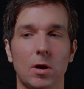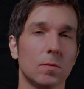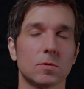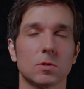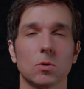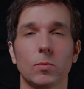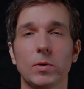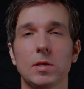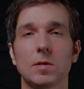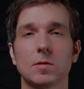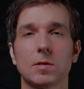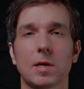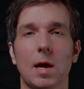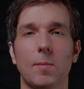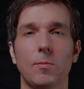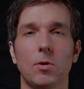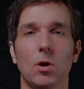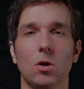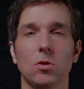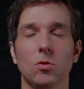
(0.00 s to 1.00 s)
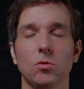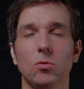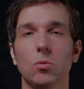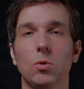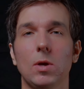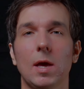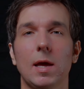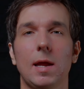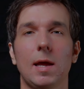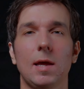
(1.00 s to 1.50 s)
So with this camera, you do
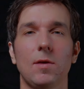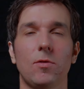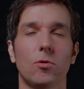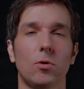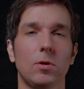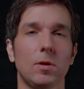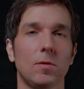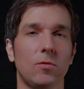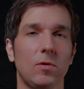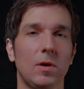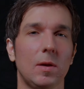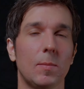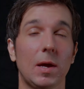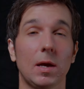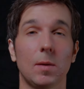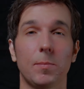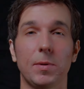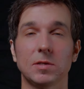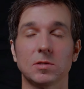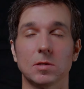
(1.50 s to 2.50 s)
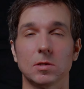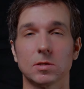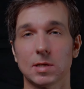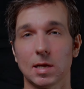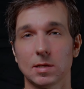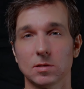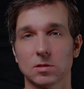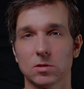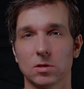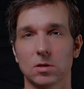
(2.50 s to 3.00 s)
get a 33 megapixel
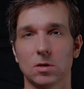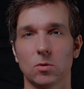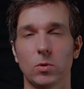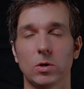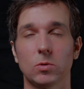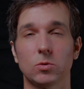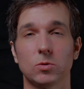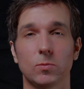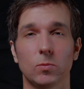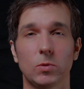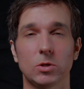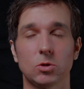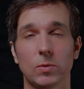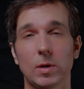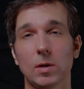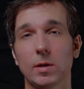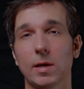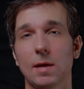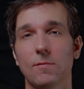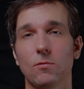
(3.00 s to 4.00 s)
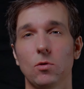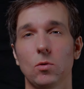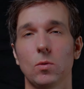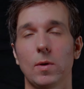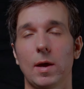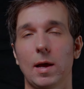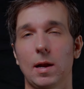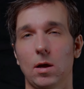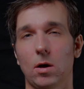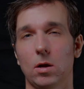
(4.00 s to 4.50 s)
sensor, which will give
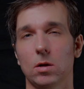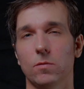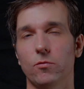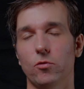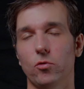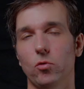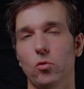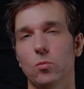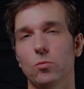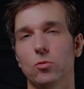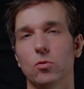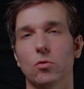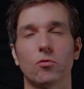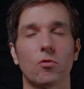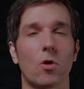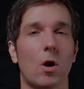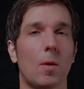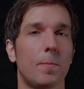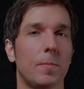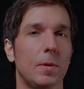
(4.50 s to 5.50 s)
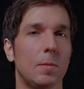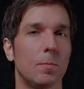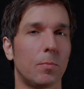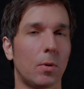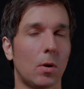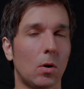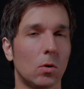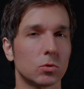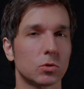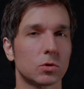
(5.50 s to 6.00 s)
you a lot of room to crop in
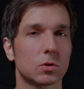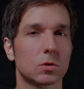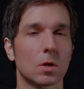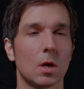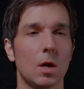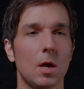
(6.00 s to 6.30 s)
post.